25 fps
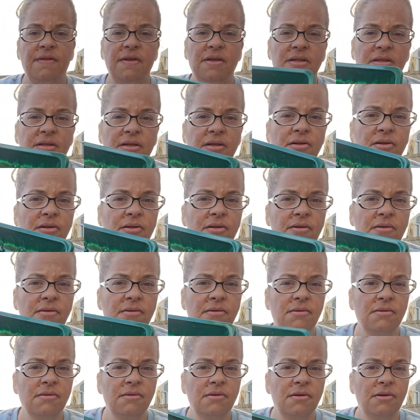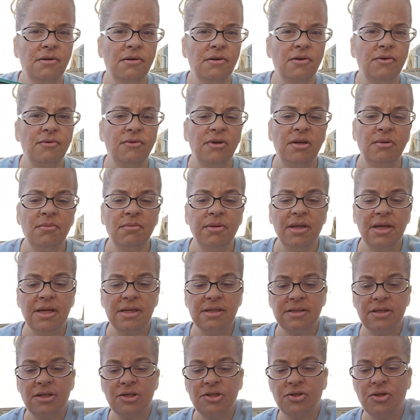these little green
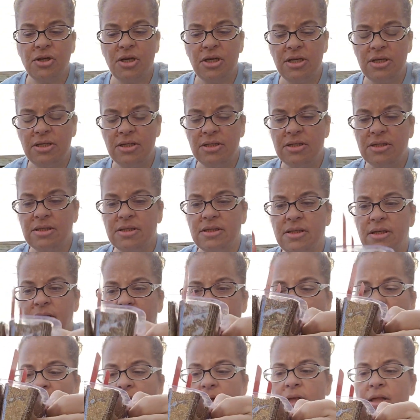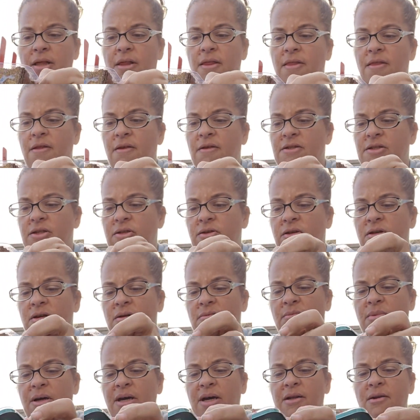plastic trays so you
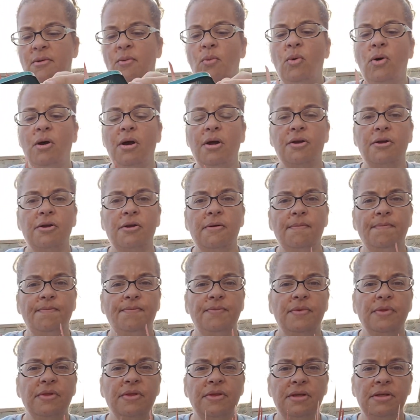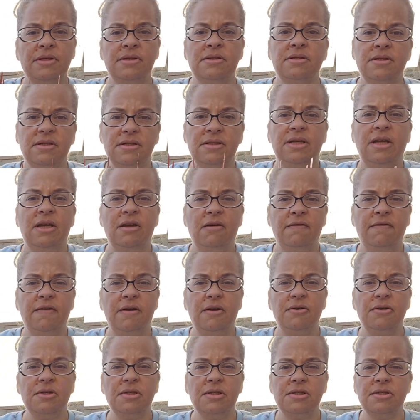can bottom water. This is now
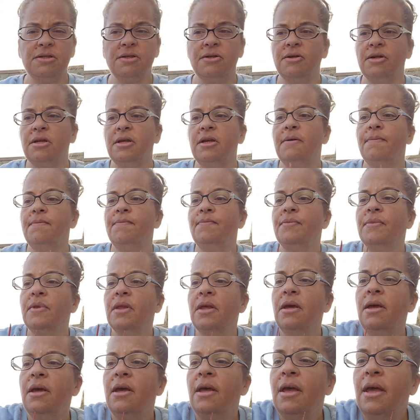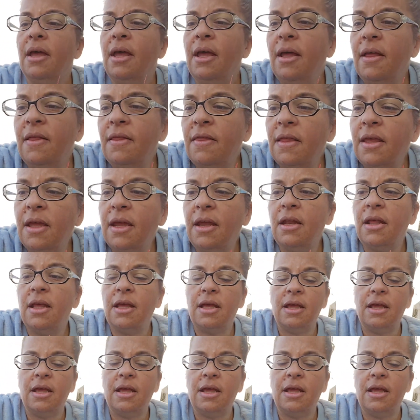very sturdy. And then it